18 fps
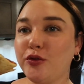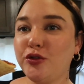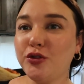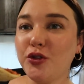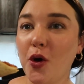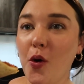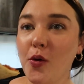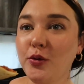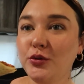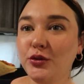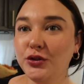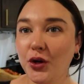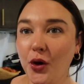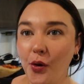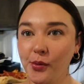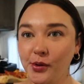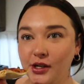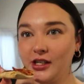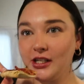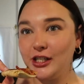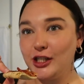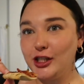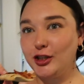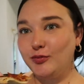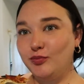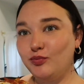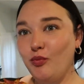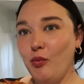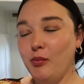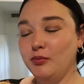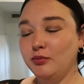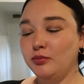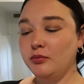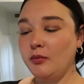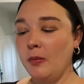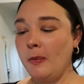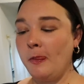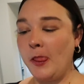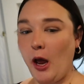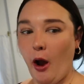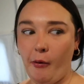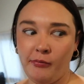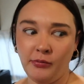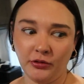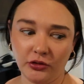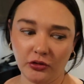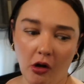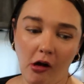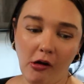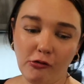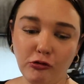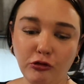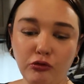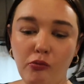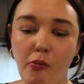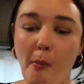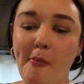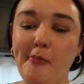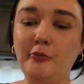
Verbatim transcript: So, so good. Oh my gosh.